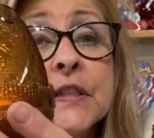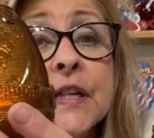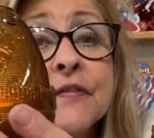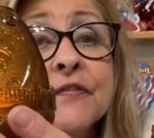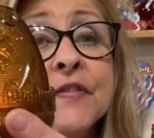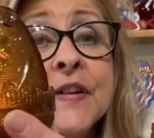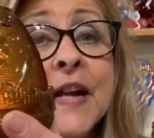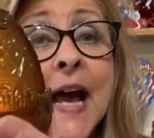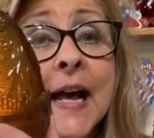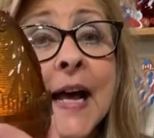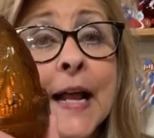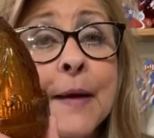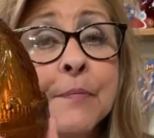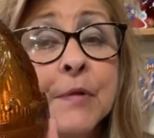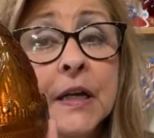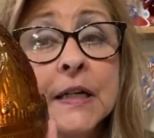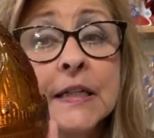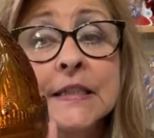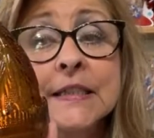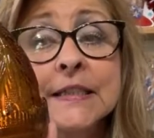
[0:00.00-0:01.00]
If not, I'm
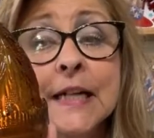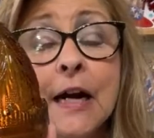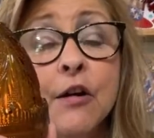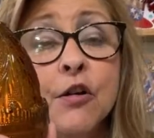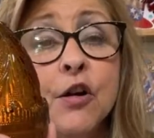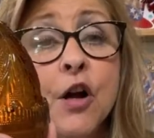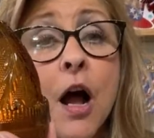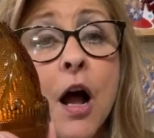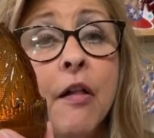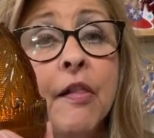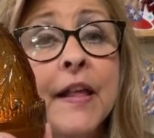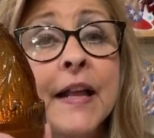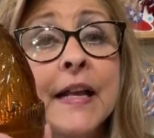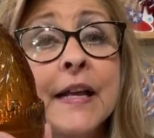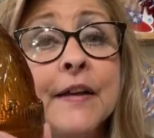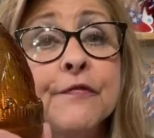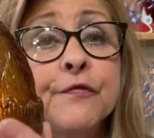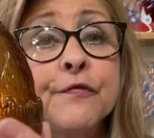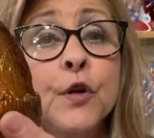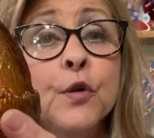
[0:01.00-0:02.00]
going to start calling
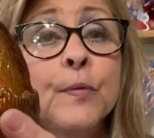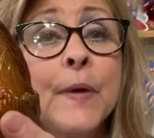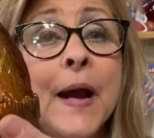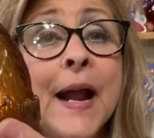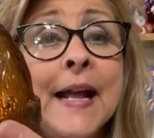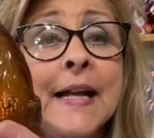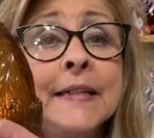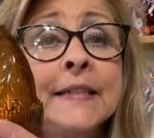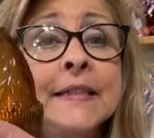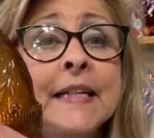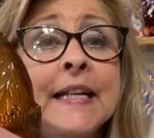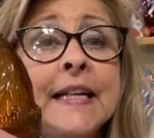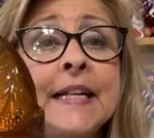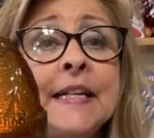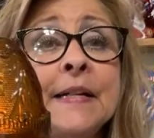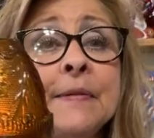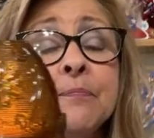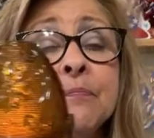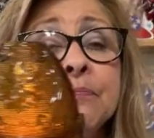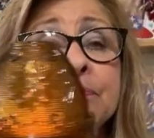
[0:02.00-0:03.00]
it for
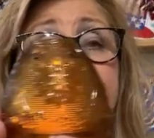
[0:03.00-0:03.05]
Randy.